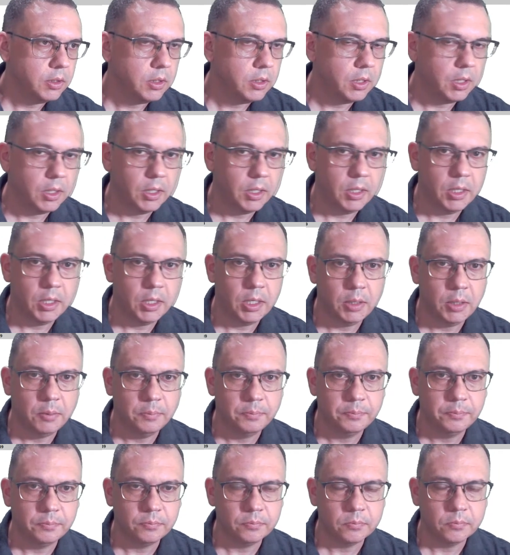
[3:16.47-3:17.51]

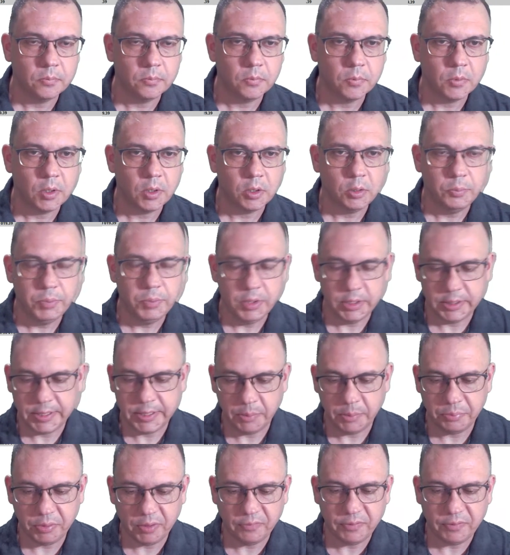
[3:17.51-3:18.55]
I'm going to put a take
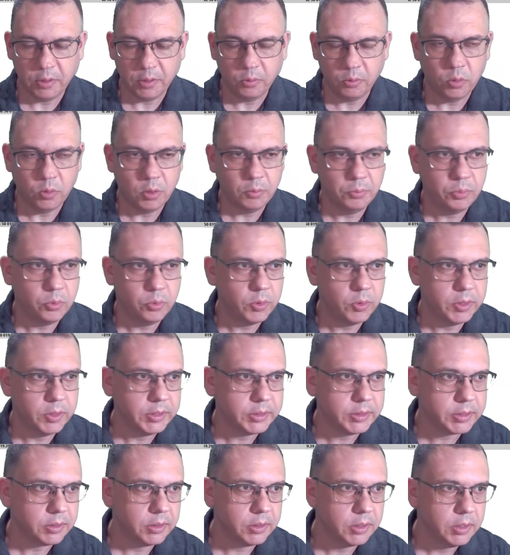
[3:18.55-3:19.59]
profit at
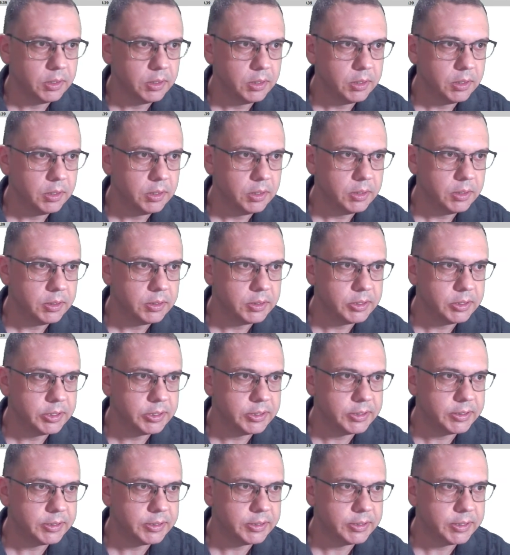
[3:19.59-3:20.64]

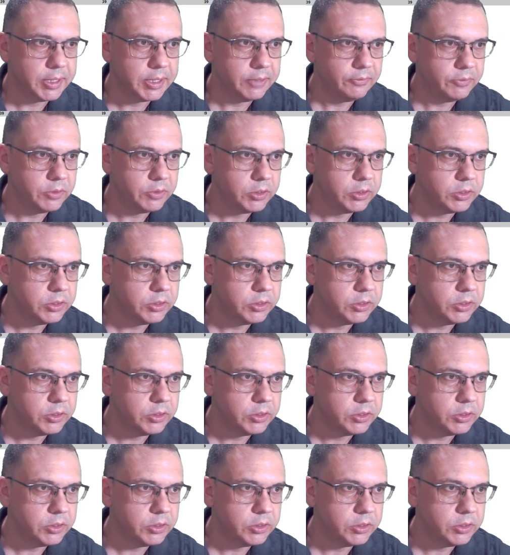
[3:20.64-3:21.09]
1.7,